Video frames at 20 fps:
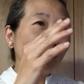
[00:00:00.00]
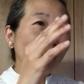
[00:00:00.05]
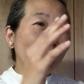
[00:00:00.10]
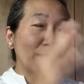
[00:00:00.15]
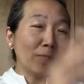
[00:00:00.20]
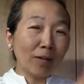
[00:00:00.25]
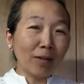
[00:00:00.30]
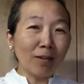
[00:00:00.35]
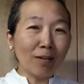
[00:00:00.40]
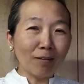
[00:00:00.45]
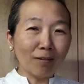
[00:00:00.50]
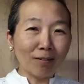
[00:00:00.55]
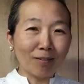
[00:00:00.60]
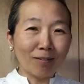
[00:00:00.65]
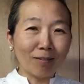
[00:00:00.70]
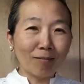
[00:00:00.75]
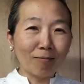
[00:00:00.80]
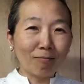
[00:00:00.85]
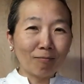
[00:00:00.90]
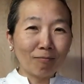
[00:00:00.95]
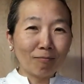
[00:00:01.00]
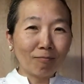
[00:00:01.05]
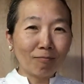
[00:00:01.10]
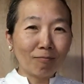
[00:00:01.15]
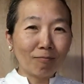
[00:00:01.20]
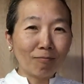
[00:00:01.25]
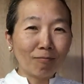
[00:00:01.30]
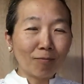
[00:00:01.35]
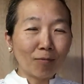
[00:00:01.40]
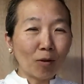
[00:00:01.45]
this
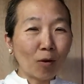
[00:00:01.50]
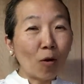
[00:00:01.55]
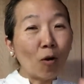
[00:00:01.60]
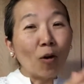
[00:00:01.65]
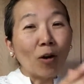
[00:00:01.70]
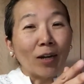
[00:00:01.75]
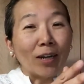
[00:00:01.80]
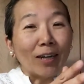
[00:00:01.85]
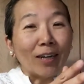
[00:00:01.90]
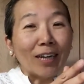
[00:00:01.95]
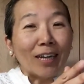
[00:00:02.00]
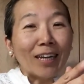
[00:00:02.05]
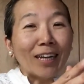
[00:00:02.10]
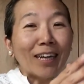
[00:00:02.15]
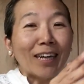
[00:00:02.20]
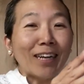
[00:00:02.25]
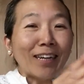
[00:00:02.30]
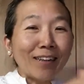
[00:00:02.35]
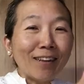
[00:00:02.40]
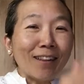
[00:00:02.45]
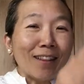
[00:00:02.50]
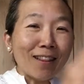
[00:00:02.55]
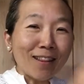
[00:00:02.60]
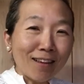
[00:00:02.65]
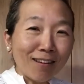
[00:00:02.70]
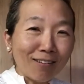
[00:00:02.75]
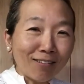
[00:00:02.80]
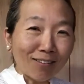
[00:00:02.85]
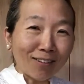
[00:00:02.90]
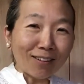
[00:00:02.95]
or in
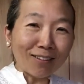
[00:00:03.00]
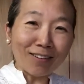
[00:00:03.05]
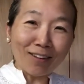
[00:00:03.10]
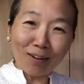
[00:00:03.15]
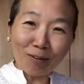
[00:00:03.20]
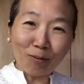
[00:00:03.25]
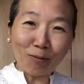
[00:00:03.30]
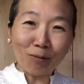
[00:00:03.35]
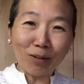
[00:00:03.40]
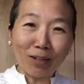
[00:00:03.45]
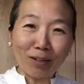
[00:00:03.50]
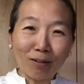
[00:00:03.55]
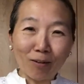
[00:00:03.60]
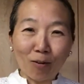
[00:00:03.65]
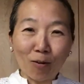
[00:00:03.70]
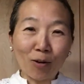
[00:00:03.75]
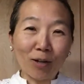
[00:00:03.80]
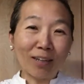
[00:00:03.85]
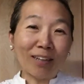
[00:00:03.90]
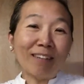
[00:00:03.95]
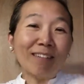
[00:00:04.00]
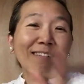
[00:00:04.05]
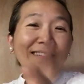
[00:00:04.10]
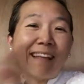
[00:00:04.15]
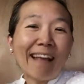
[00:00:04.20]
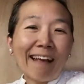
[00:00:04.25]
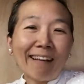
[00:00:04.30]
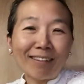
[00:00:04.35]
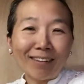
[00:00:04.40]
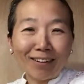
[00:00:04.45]
this category or in
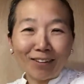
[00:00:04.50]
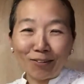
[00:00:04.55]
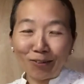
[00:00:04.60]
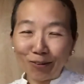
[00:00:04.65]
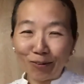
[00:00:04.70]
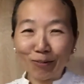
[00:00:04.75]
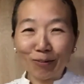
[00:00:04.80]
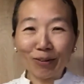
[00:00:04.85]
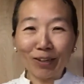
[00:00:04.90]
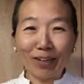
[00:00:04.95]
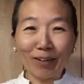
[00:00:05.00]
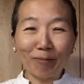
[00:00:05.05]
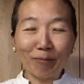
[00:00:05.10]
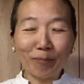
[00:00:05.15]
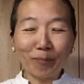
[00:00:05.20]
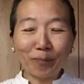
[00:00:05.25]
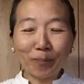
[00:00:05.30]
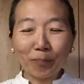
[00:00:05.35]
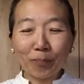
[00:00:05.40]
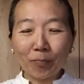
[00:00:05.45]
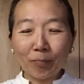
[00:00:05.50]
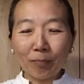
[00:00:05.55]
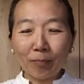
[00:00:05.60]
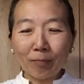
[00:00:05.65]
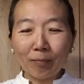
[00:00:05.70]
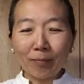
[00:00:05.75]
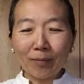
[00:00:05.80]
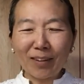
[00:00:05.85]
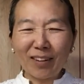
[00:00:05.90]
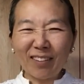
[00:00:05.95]
that category.
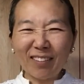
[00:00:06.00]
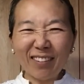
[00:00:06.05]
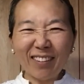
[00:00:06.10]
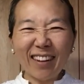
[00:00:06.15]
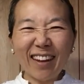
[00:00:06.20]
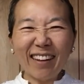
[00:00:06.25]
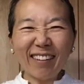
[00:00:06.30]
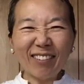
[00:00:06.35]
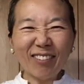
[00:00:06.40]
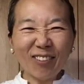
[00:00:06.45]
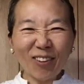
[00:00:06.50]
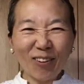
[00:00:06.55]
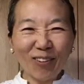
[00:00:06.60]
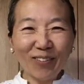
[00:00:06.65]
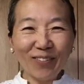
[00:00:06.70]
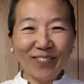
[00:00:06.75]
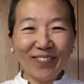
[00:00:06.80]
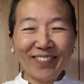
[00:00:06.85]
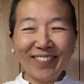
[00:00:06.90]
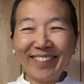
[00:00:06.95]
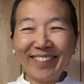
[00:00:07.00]
Isn't that so?